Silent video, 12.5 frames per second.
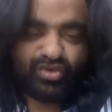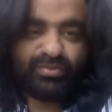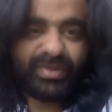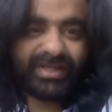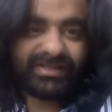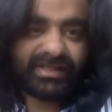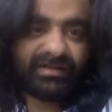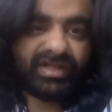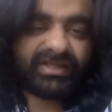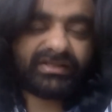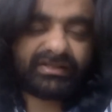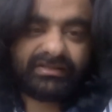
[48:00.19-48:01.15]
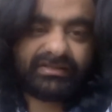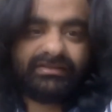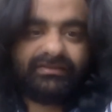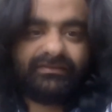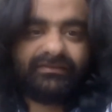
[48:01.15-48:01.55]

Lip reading: two basic advices.